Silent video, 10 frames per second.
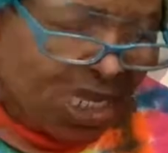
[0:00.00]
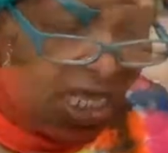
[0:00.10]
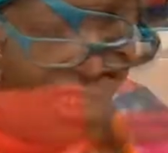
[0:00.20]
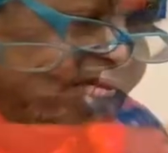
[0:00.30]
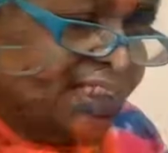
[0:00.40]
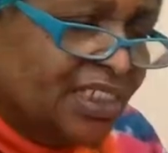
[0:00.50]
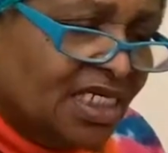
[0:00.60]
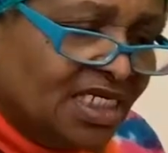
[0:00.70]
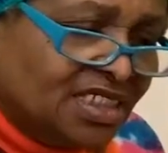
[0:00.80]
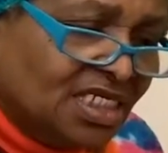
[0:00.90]
Let's get
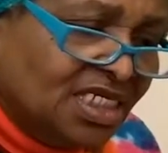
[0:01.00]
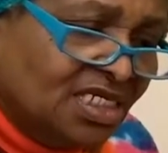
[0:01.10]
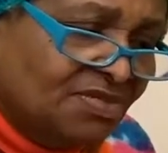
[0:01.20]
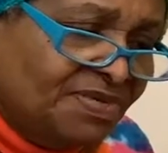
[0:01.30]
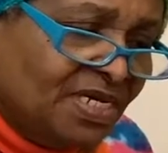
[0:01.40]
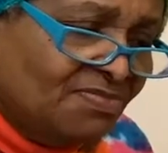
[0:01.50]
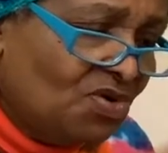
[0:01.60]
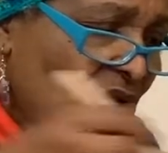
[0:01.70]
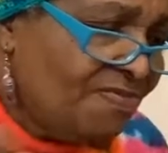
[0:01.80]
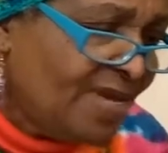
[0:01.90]
us a little bit
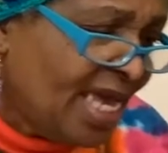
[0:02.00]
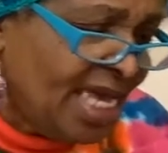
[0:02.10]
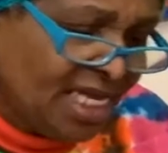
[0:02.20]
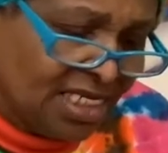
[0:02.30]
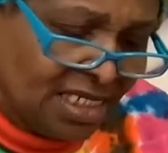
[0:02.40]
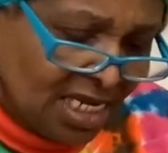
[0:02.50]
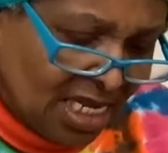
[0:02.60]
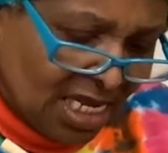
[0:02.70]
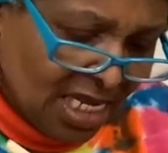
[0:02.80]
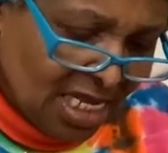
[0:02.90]
more paint
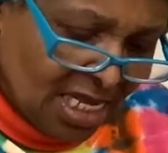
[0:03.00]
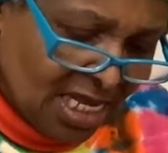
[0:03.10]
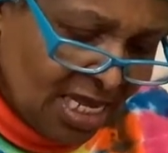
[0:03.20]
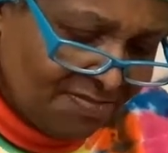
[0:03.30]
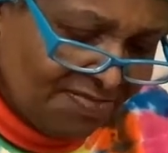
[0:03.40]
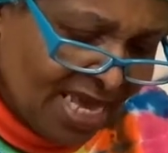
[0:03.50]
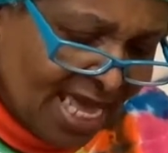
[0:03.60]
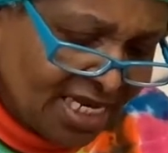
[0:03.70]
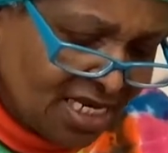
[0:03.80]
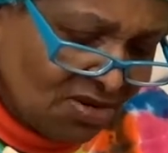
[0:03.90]
and
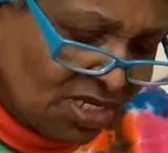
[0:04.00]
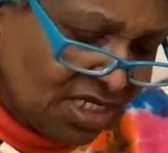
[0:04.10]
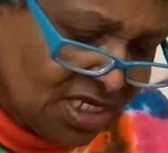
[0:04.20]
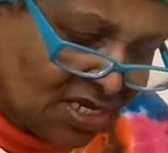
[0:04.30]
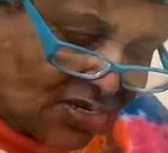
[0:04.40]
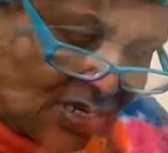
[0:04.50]
pat it on here.